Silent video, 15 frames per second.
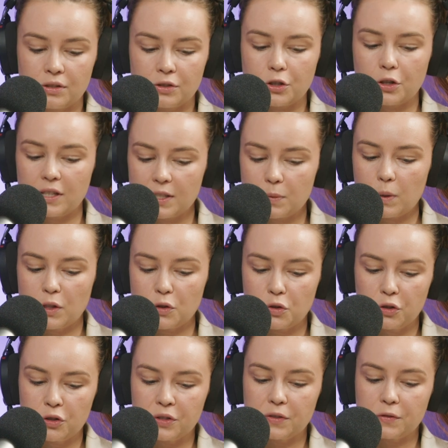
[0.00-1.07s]
So this week,
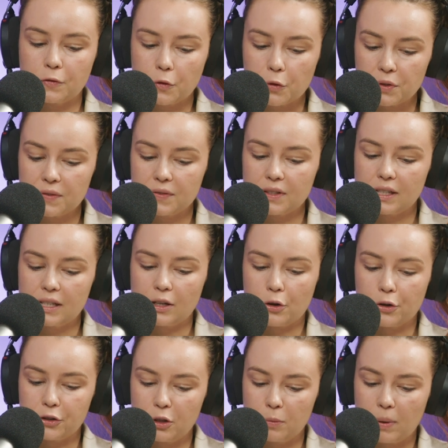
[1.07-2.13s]
students forcefully
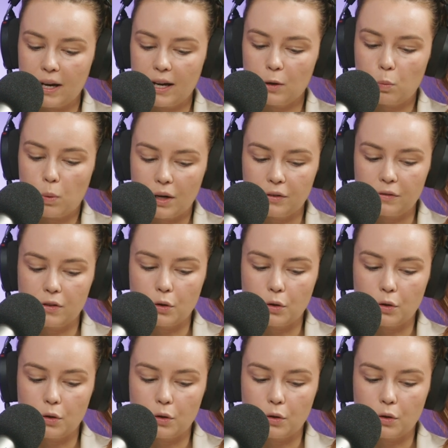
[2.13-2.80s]
occupied one of the